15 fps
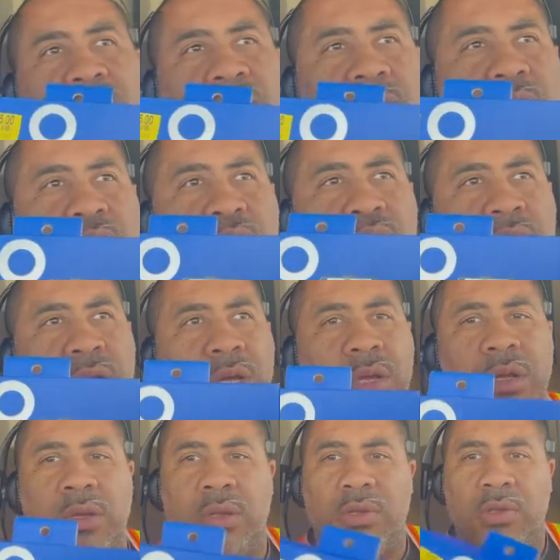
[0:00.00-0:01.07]
It's pretty
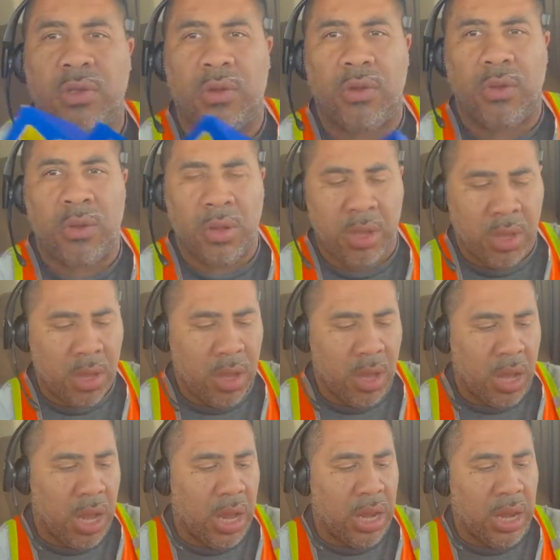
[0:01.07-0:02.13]
good, so
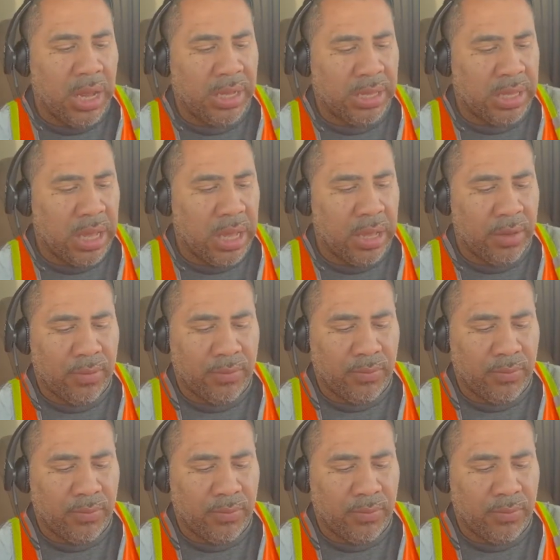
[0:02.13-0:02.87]
I like that.